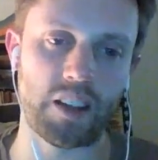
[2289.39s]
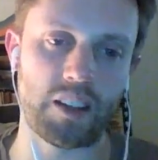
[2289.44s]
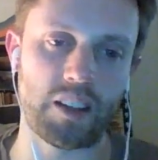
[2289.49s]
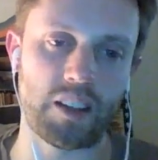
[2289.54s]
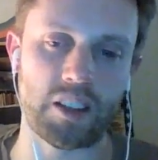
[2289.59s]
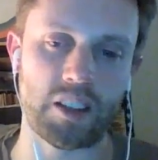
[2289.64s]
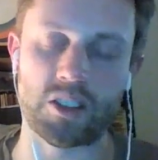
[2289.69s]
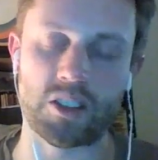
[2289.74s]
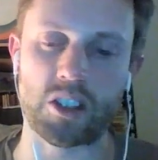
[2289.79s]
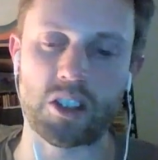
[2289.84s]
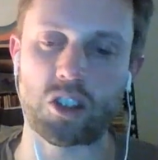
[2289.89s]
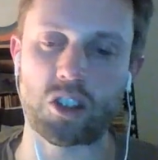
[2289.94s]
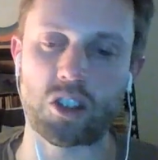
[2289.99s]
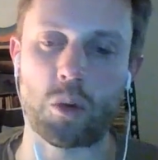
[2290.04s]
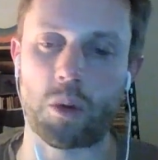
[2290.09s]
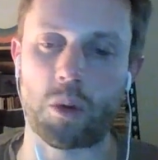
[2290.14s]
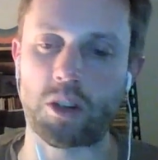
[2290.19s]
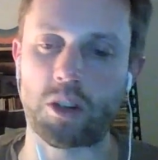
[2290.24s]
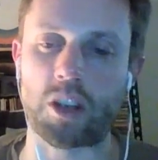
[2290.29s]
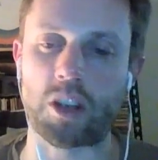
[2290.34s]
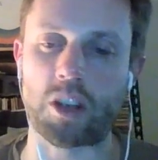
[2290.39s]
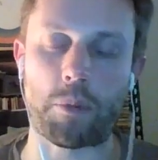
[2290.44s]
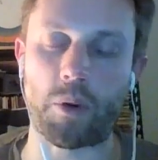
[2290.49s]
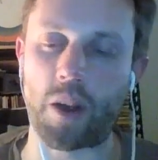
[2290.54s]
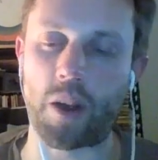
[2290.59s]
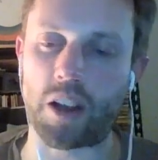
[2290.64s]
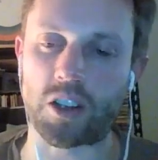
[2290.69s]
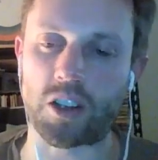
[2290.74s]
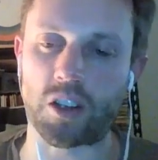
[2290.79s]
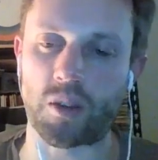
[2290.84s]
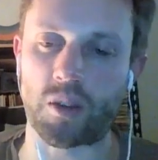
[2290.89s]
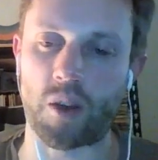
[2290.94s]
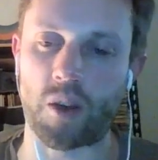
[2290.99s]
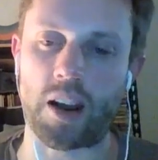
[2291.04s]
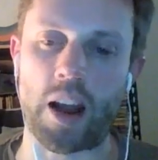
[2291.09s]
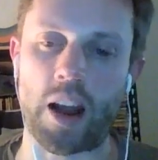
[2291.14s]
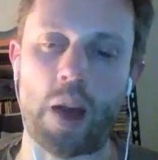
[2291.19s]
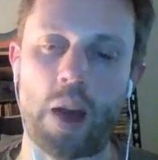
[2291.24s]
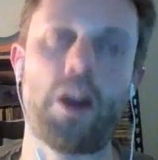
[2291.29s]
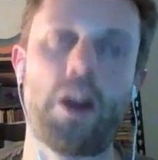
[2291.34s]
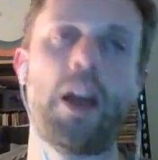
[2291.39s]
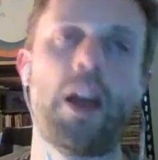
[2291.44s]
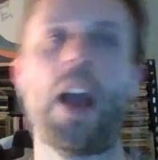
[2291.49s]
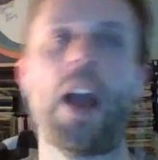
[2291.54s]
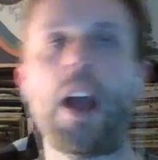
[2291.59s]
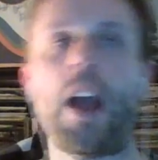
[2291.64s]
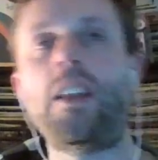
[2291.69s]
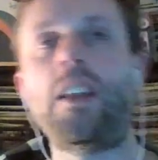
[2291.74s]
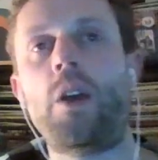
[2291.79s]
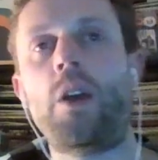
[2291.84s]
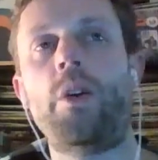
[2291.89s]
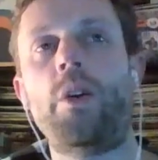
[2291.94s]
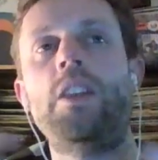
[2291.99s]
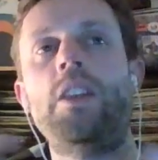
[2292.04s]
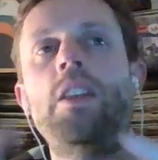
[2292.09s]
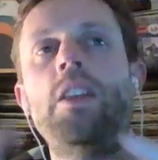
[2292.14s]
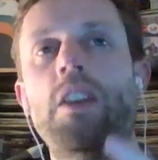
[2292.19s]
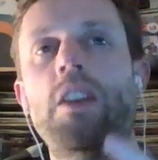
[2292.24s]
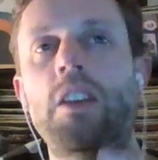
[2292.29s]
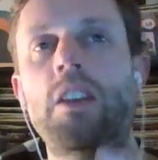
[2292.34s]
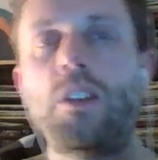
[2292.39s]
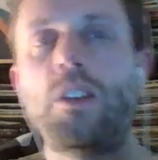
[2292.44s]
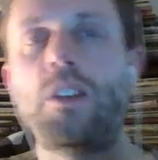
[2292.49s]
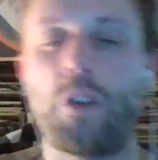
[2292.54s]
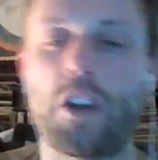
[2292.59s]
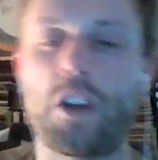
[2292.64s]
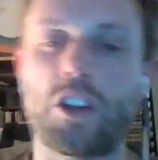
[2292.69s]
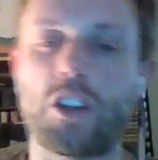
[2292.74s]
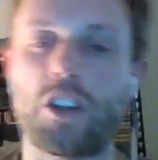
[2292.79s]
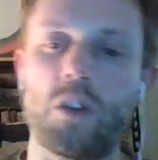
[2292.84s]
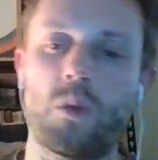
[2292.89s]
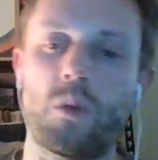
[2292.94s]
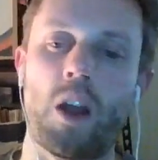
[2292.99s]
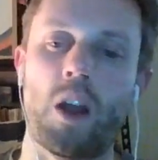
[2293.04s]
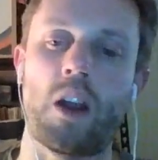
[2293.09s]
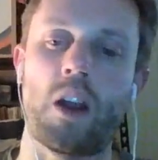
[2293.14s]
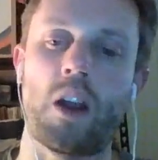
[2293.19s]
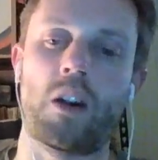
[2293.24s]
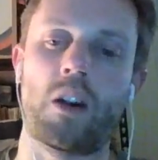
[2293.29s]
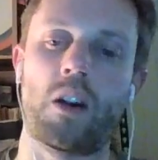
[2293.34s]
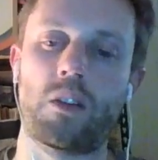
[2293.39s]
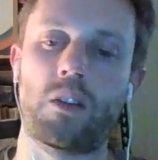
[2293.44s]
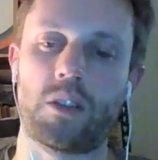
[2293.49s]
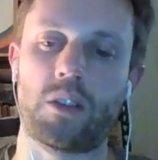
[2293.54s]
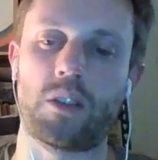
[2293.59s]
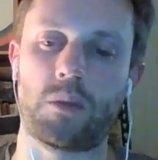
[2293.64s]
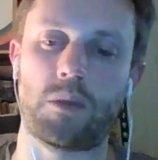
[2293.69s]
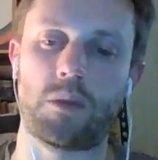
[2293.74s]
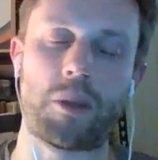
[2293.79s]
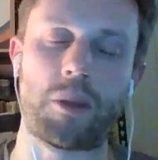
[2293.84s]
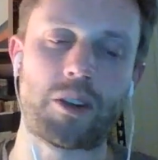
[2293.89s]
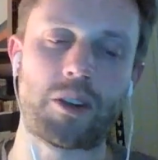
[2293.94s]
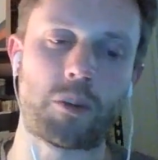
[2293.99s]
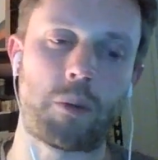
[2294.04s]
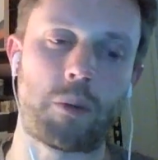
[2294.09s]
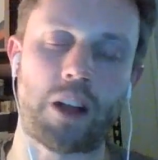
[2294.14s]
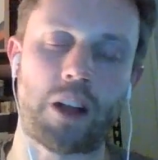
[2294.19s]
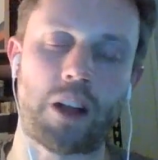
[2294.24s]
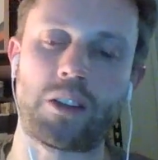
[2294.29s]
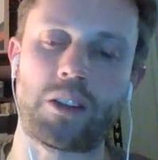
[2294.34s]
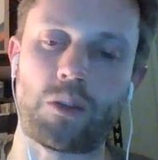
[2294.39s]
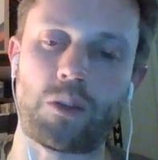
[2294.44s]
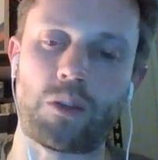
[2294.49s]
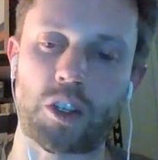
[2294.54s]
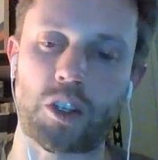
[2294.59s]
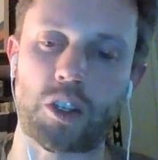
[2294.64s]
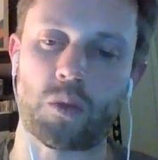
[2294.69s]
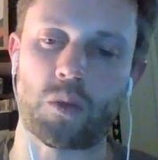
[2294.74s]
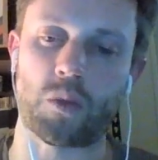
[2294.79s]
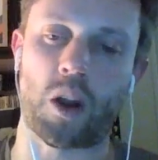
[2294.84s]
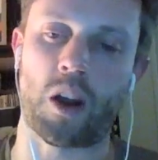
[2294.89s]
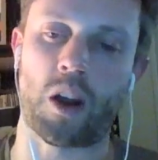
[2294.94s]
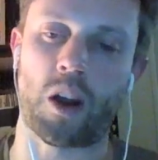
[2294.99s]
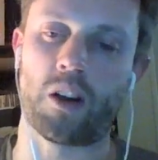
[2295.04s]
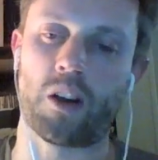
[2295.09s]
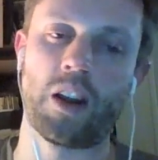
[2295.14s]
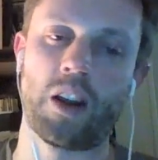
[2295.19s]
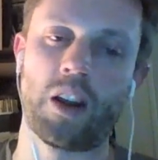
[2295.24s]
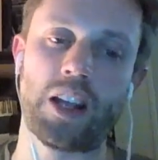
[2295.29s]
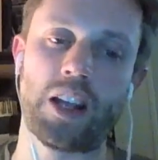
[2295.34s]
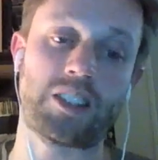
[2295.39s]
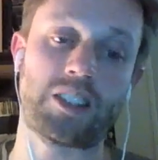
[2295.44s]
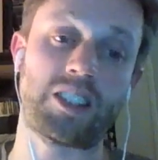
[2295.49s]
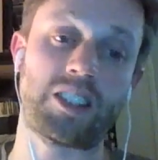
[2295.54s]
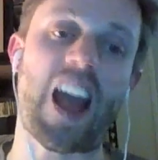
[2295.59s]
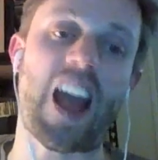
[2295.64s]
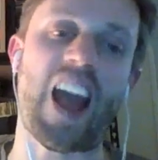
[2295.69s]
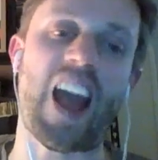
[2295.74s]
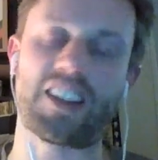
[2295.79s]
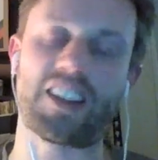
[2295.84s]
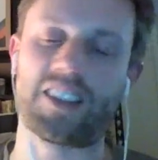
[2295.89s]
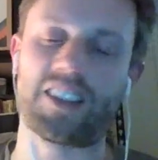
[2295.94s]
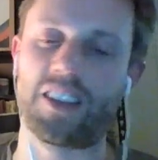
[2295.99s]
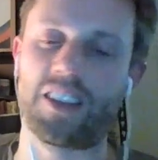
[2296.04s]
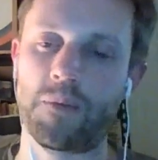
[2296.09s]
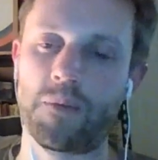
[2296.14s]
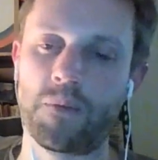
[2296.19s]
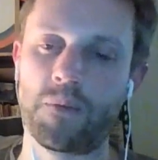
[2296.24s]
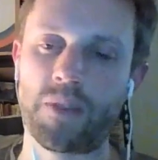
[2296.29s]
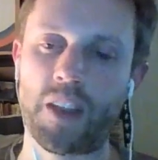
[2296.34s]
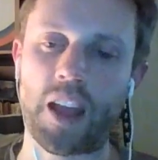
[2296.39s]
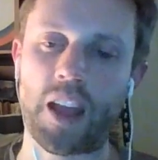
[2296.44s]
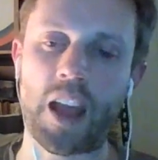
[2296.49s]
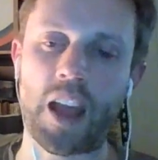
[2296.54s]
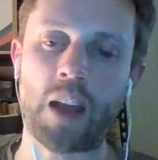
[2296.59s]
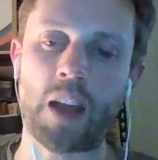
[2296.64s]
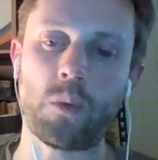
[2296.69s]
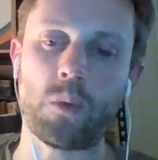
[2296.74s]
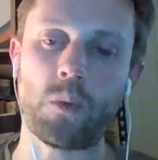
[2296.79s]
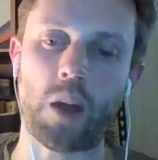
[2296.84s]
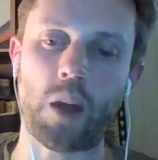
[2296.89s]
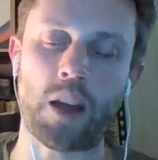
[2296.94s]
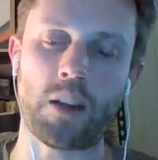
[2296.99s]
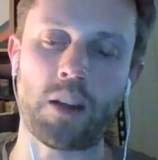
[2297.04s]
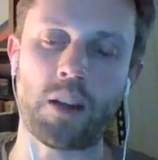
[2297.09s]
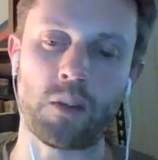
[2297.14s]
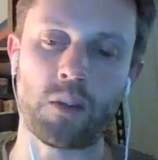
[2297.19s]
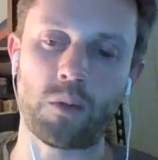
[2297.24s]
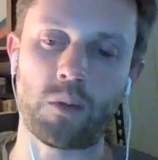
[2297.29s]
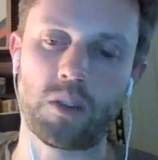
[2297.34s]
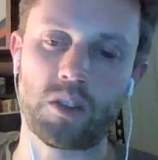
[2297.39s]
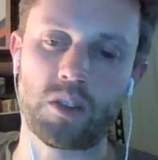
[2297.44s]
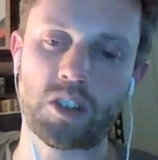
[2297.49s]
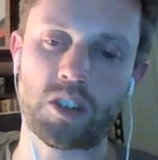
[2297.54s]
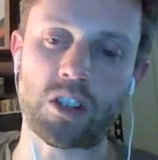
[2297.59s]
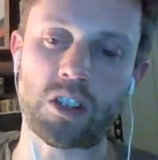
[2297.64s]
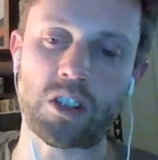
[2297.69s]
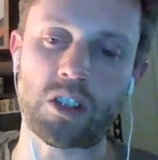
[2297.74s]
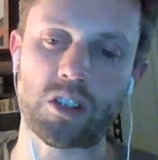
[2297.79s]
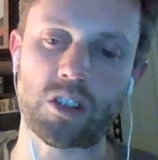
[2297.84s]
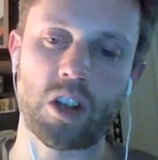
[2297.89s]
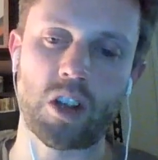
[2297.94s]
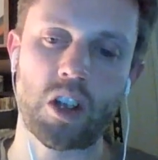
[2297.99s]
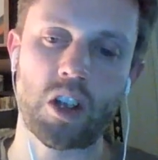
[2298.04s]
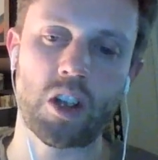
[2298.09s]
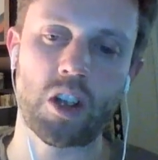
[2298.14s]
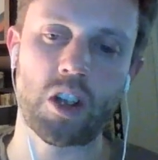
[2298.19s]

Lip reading: There's too much separation right now, and they're in the division where the Metropolitan Division where it's stacked, and since